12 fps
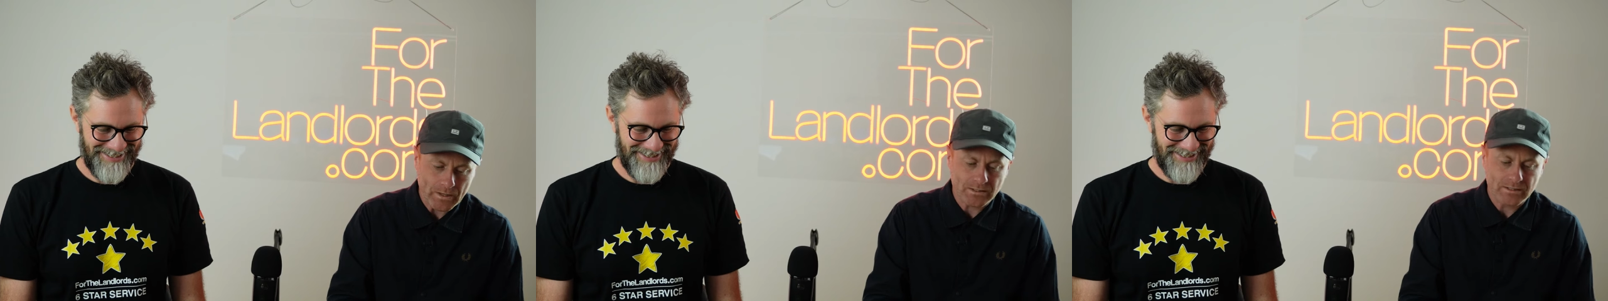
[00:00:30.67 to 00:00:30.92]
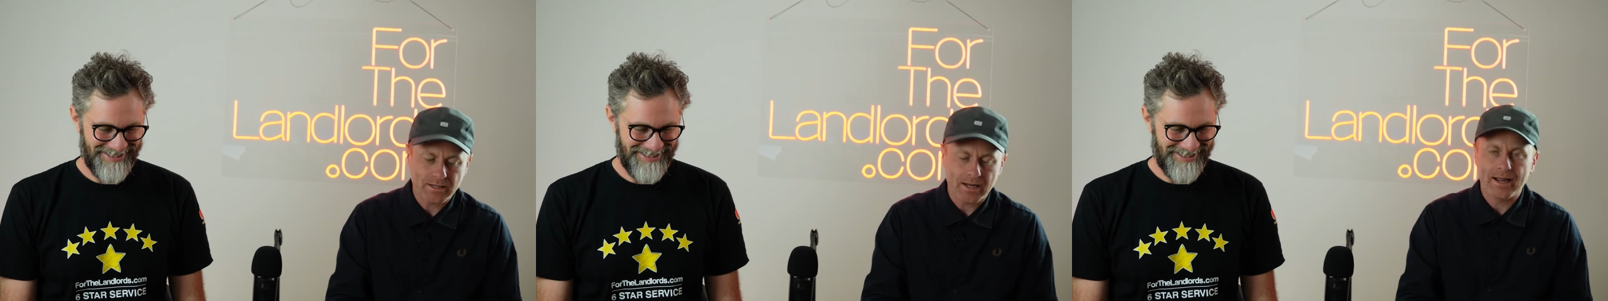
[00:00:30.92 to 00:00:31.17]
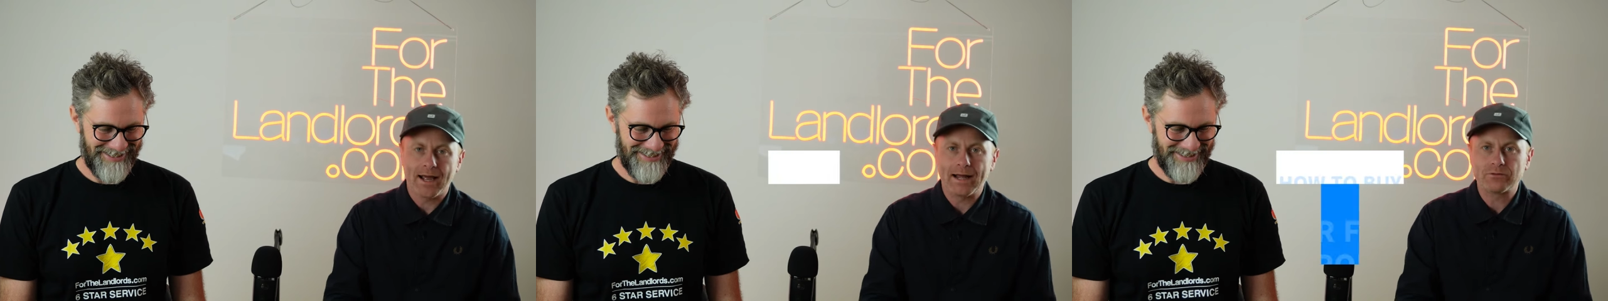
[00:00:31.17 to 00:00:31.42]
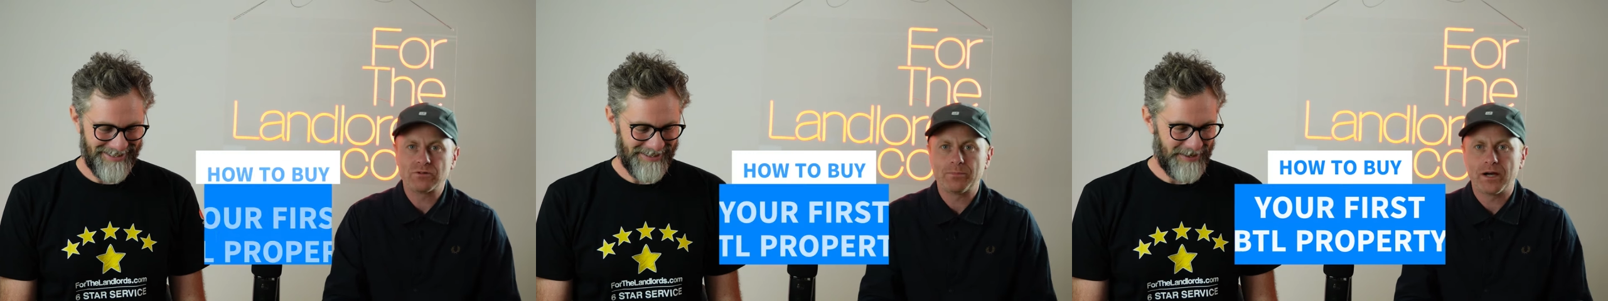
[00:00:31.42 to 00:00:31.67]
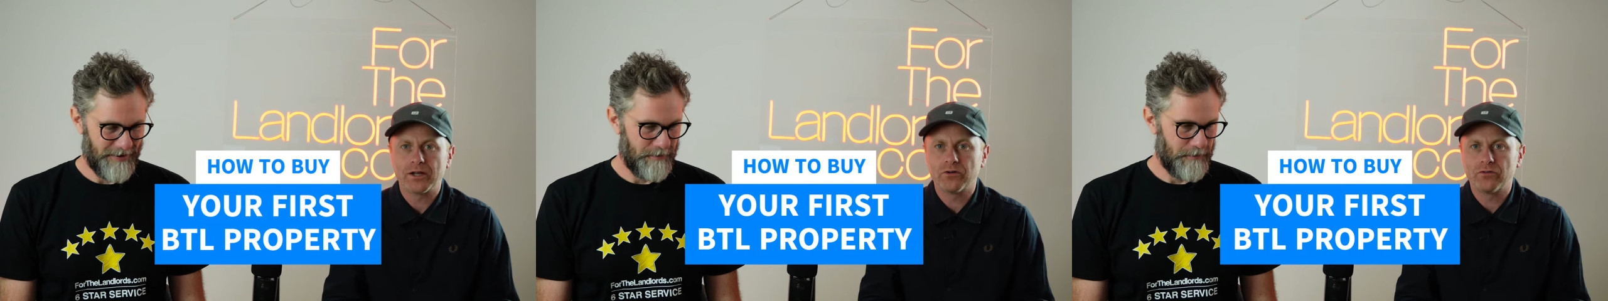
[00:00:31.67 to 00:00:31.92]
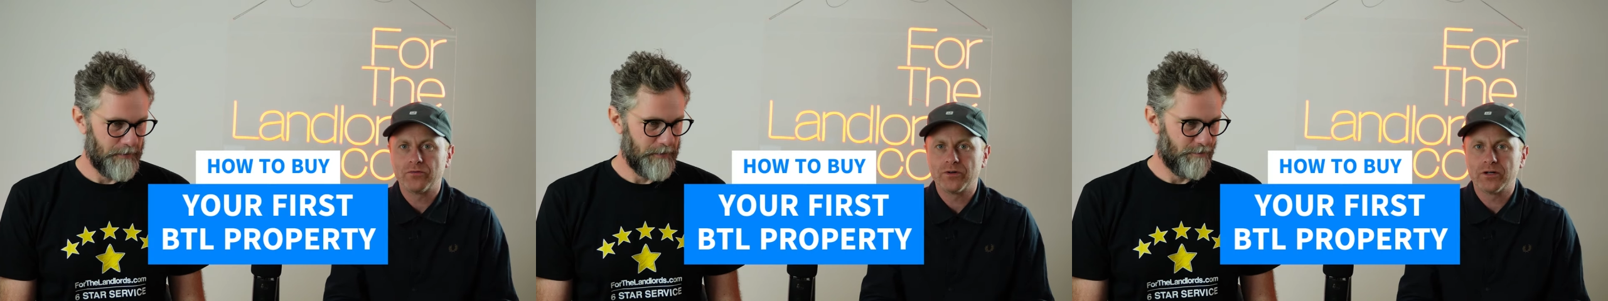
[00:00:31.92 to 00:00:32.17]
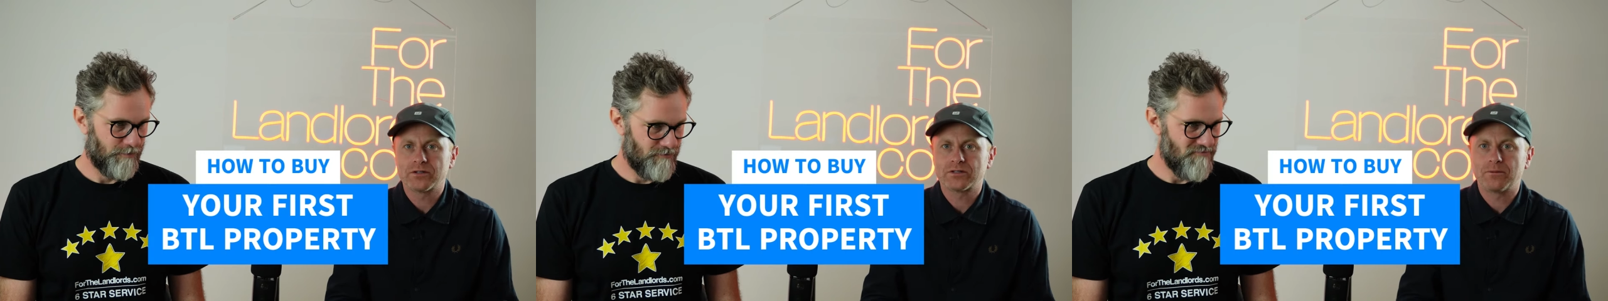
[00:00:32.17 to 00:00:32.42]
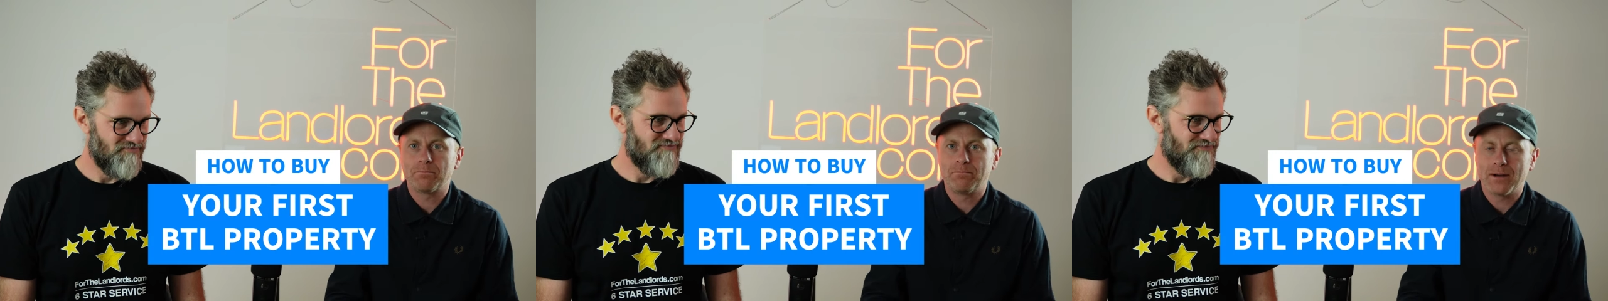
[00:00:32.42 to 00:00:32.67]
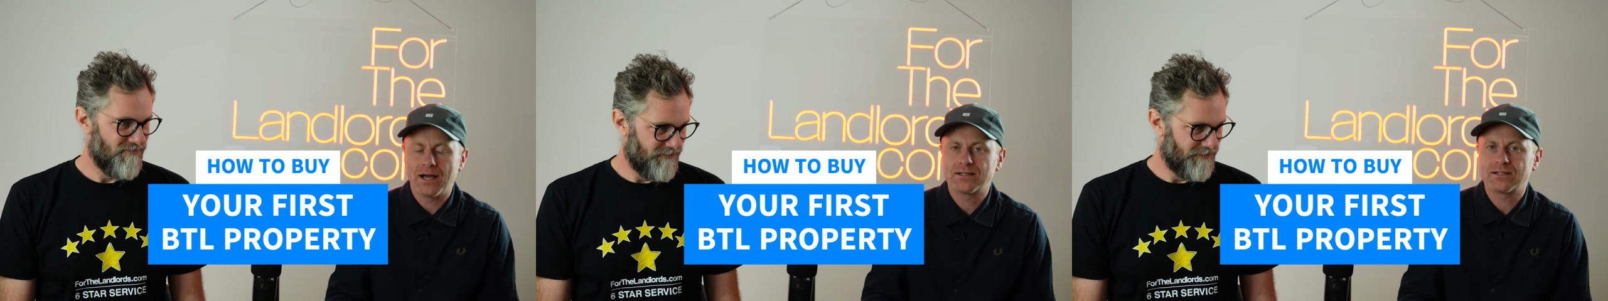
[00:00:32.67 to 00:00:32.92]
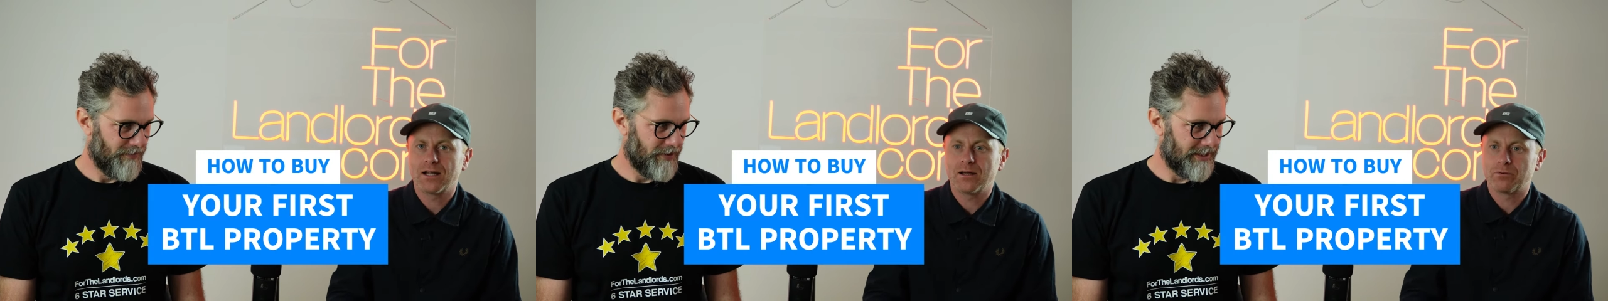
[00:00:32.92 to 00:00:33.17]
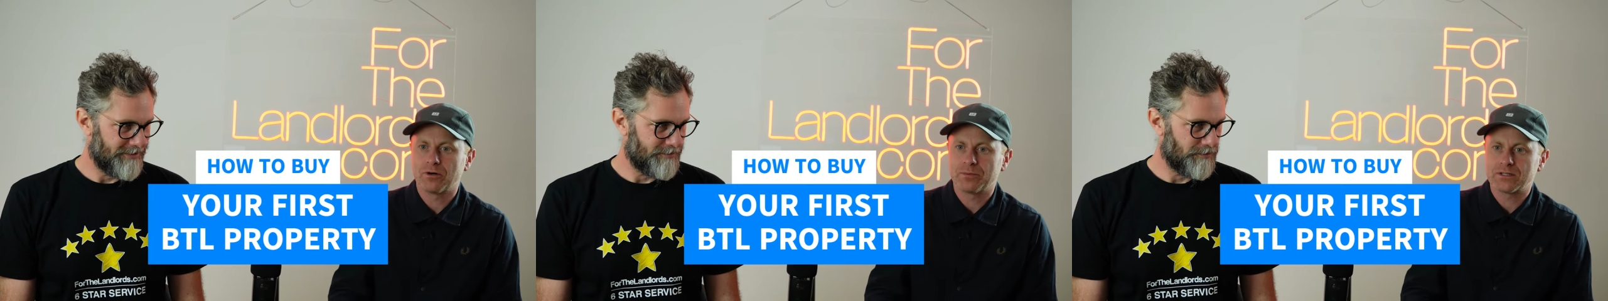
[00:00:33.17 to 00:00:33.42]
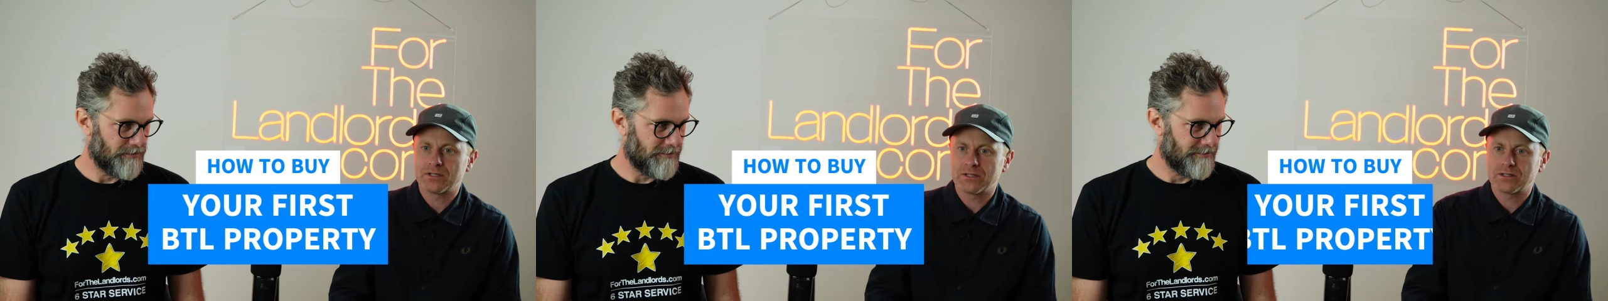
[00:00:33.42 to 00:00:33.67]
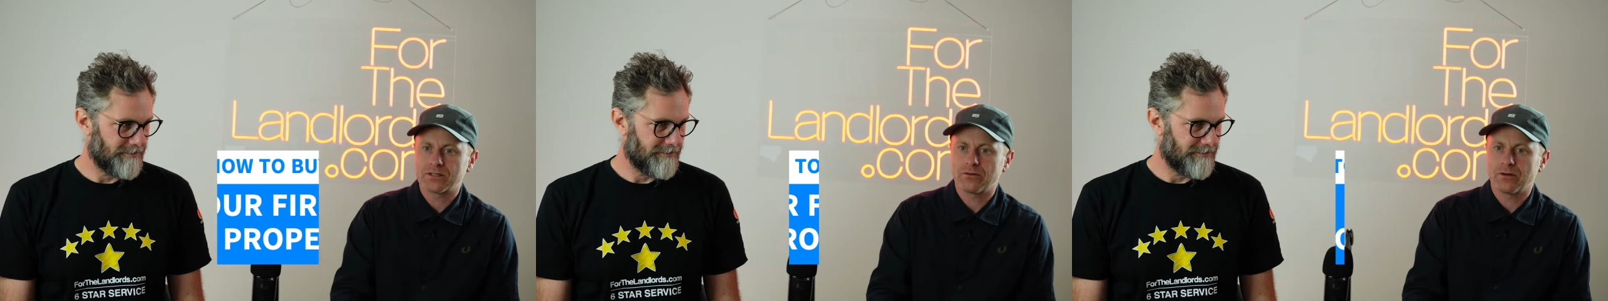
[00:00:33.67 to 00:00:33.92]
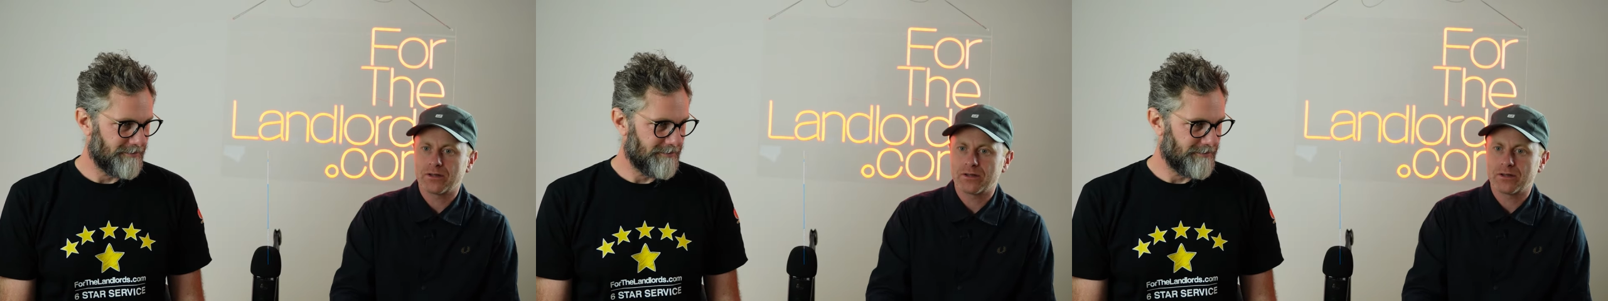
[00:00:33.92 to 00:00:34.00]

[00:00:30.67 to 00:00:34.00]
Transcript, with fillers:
Speaker 1: today, how to buy your first buy-to-let property. So I